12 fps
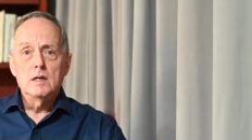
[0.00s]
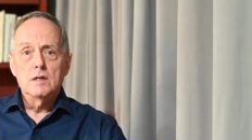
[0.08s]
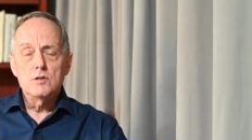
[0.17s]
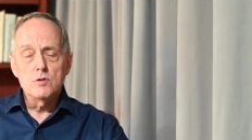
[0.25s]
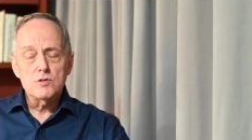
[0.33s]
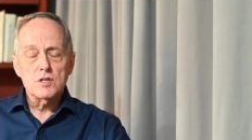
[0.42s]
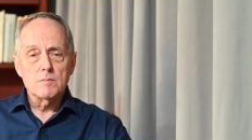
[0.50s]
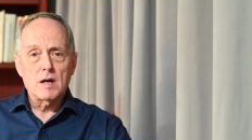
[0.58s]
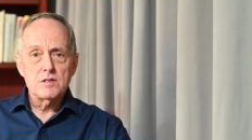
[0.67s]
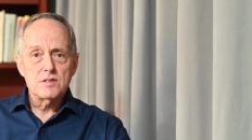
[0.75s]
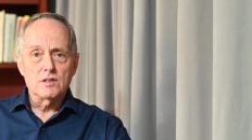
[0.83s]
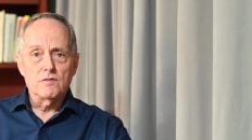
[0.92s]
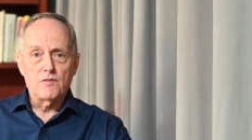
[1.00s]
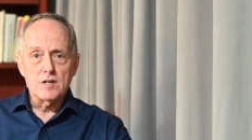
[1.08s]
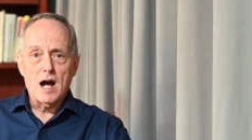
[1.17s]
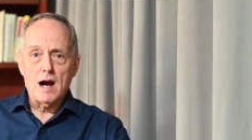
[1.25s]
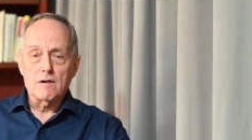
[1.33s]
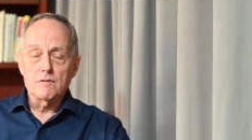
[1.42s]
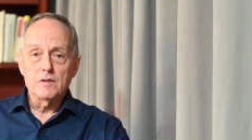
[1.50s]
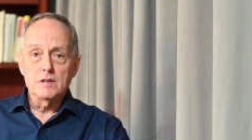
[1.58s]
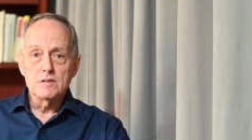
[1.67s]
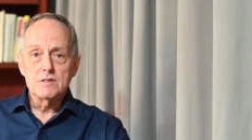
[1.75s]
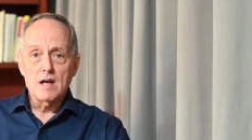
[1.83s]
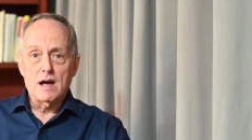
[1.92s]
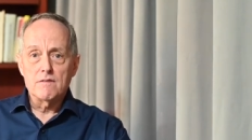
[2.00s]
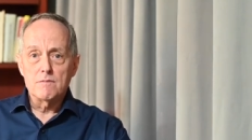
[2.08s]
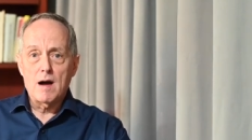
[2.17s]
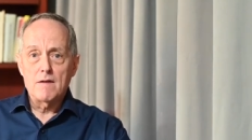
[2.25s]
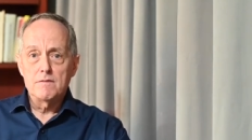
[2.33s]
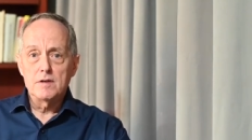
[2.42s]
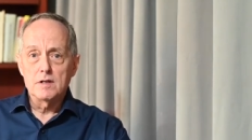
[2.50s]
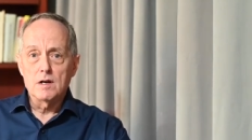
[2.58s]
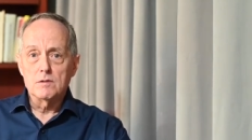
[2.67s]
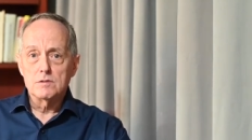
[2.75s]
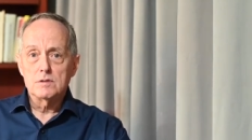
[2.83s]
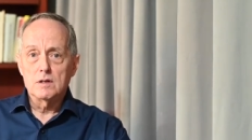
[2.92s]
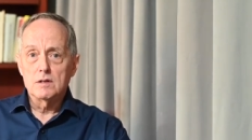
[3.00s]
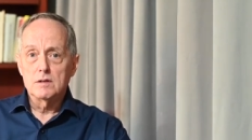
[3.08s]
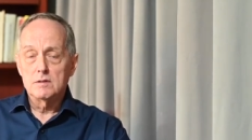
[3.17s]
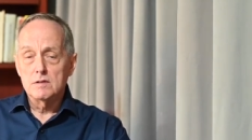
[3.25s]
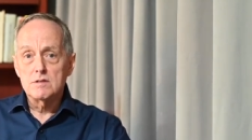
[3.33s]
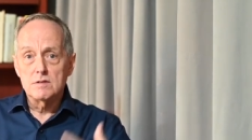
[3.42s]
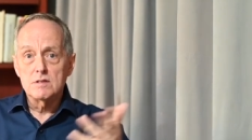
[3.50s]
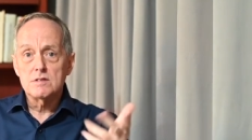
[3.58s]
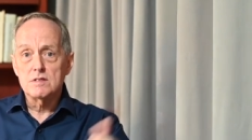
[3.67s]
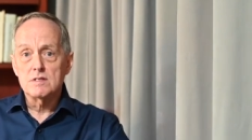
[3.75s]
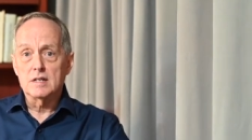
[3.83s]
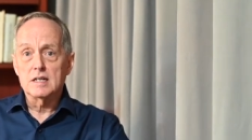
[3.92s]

using my still photography inside of my videos. This is an